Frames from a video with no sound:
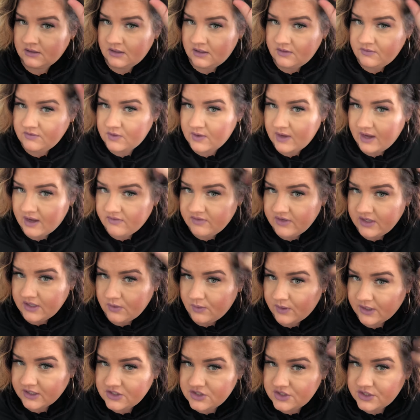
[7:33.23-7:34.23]
If you have any
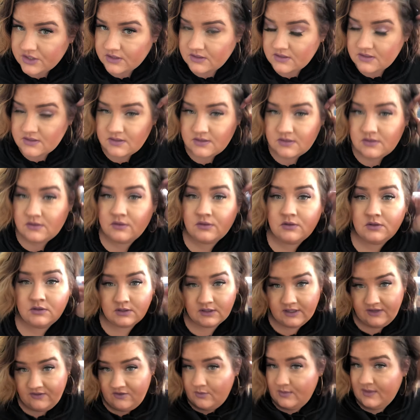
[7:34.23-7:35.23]
questions,
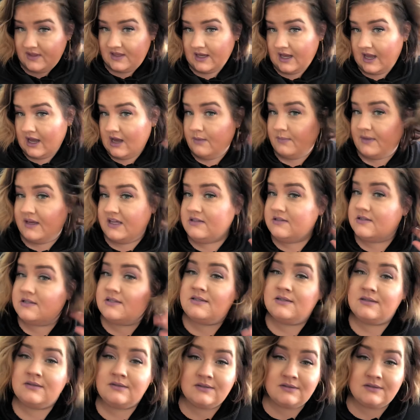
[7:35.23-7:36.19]
leave them in the comments.